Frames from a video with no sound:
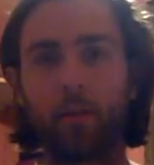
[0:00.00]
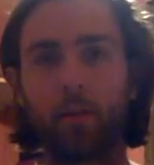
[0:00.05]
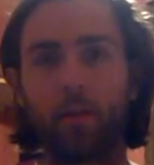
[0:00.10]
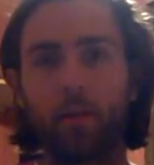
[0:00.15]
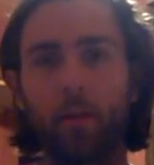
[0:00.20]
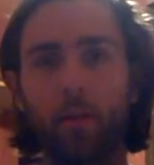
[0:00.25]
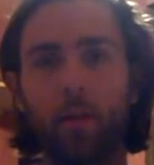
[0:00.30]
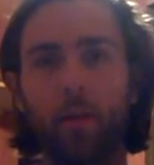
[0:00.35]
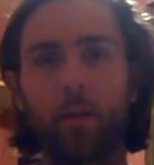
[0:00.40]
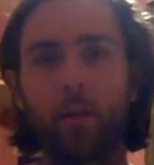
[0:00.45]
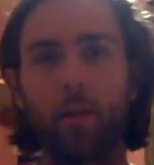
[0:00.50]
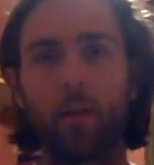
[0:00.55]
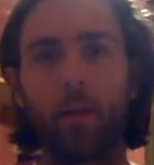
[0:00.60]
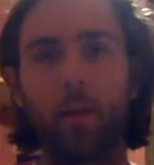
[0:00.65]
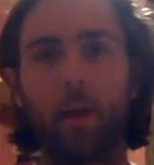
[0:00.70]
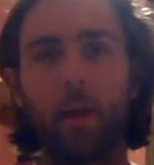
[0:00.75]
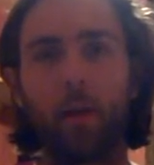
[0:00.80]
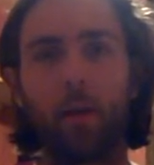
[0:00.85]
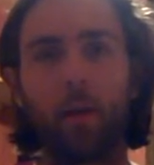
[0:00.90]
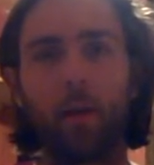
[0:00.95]
Instead of
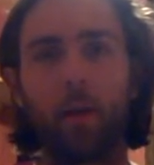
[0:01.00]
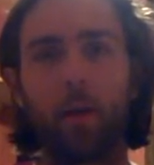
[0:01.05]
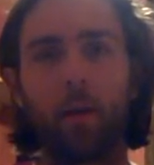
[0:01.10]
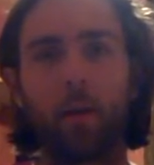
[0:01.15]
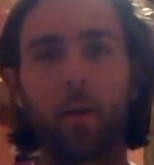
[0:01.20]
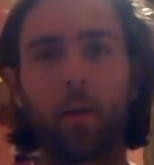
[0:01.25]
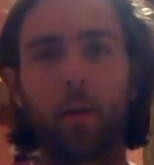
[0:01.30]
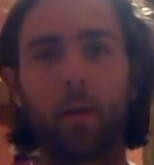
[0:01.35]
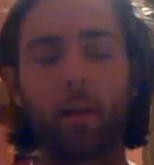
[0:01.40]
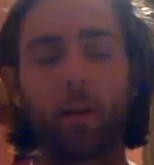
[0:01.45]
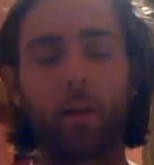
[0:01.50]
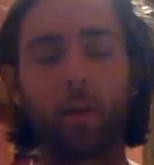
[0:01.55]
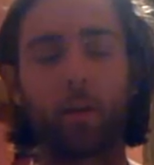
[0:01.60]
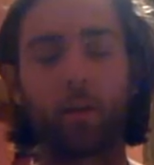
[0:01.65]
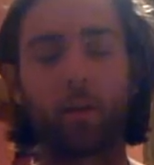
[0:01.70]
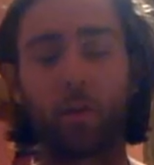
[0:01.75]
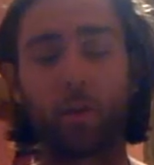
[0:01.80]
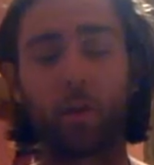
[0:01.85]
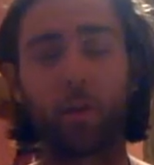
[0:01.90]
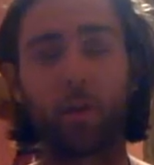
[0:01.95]
allowing
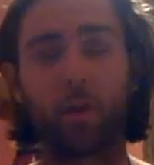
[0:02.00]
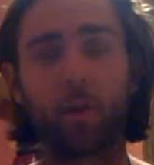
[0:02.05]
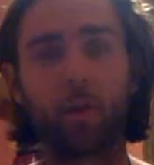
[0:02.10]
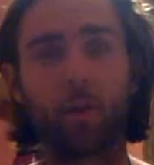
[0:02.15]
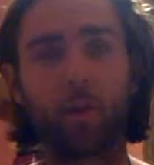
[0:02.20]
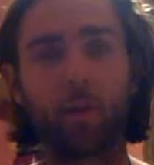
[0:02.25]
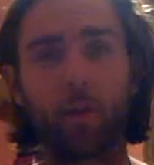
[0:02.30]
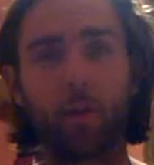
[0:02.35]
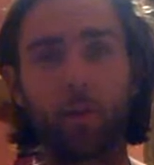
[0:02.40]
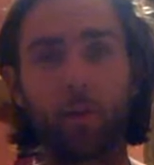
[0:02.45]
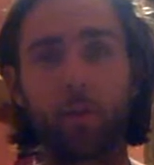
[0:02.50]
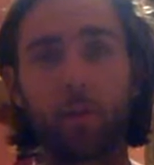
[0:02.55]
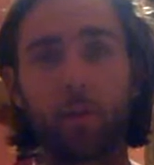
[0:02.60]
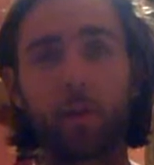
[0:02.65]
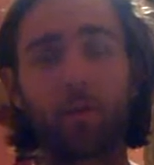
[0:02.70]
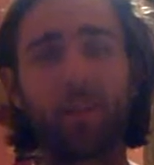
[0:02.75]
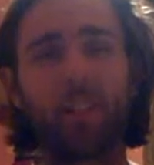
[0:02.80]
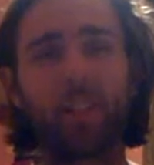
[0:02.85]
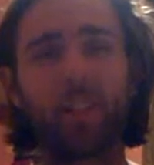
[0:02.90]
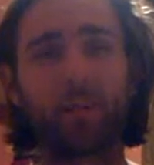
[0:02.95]
electrical current to flow easier,
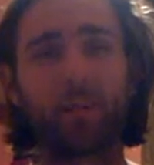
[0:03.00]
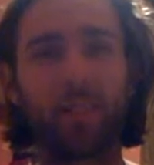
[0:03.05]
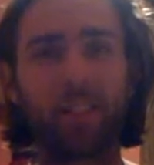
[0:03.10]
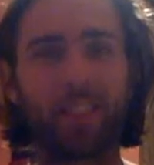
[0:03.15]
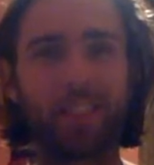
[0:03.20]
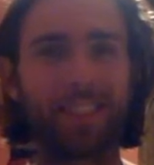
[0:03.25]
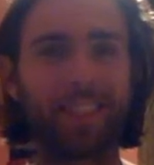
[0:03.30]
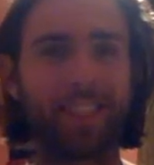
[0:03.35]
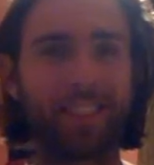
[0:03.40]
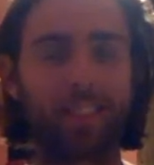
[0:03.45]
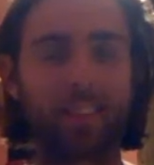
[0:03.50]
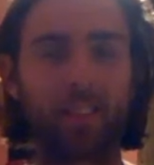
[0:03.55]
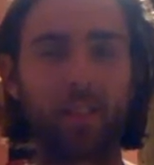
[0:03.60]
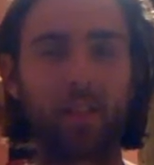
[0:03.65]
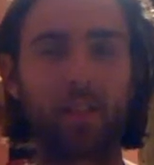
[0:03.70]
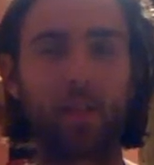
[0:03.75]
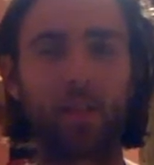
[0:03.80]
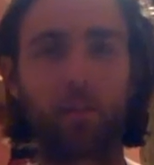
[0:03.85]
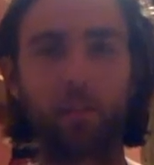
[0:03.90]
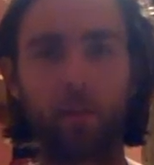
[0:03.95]
it creates resistance,
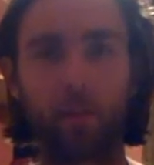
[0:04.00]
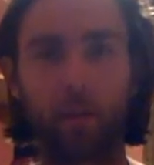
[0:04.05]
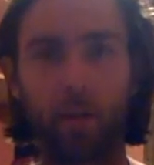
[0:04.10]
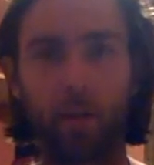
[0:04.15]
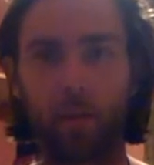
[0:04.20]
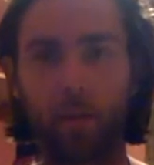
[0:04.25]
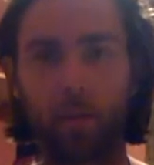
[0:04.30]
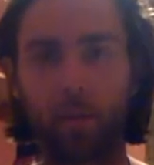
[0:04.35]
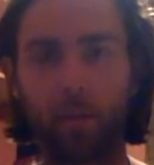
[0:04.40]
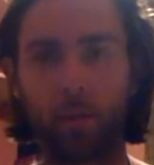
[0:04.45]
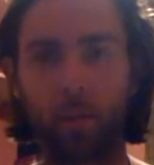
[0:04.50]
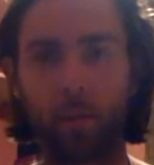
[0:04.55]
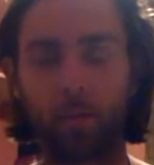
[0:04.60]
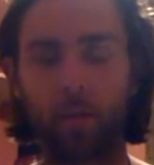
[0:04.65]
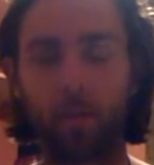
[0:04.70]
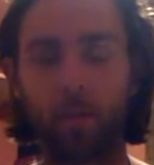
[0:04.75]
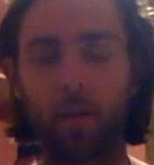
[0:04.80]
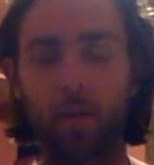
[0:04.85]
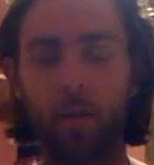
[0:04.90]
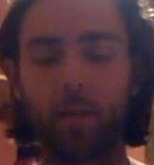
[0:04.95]
thermal energy.
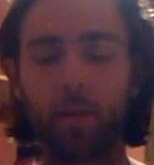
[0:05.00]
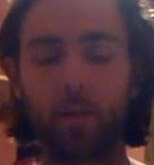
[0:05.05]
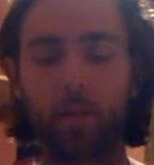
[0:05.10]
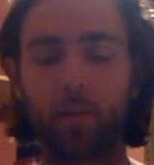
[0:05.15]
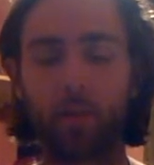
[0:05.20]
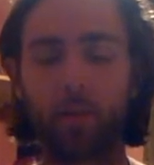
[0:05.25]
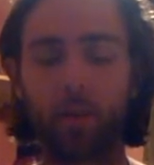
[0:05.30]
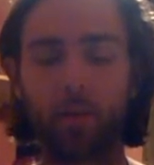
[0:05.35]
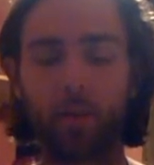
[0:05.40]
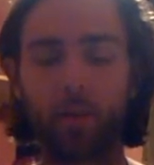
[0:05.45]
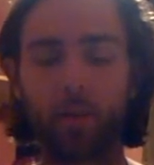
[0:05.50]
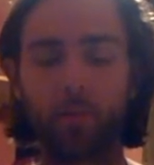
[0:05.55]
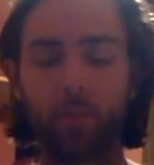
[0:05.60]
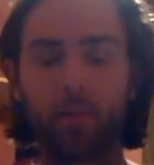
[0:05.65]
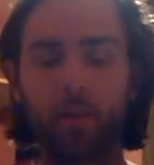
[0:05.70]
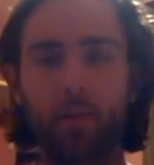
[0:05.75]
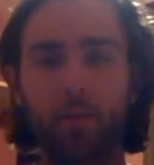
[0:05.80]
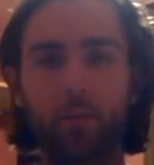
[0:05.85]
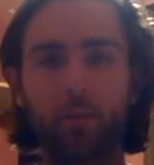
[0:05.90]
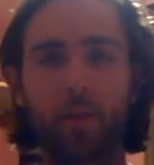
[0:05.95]
So if you also have
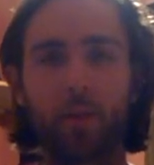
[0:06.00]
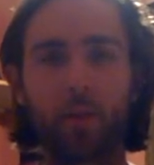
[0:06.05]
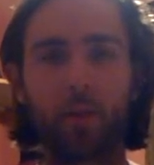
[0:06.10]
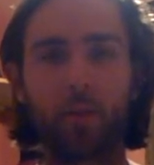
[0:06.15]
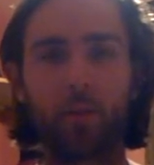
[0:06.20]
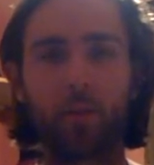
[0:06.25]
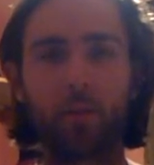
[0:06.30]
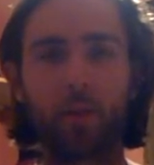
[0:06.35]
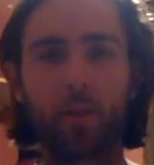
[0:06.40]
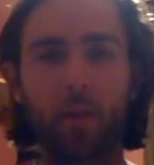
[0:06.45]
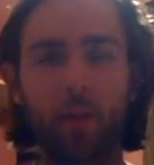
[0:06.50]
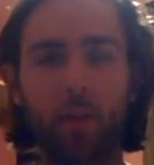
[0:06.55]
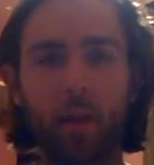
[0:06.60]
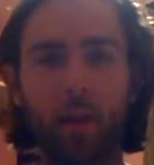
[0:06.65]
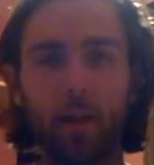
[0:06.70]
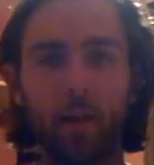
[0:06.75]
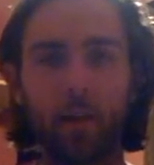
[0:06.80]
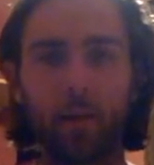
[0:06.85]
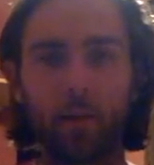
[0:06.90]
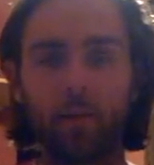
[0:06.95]
something that's more thermal
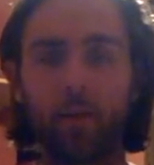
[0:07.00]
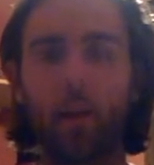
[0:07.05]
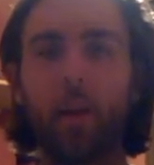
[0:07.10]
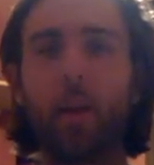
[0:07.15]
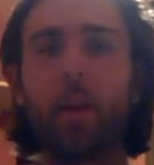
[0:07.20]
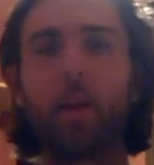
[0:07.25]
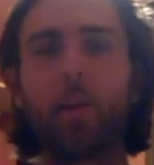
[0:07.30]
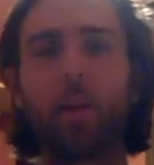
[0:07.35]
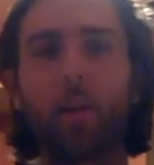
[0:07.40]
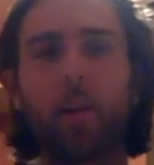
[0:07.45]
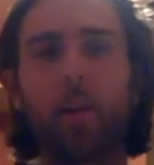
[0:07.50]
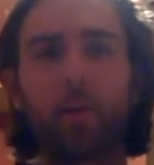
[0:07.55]
conductive, it'll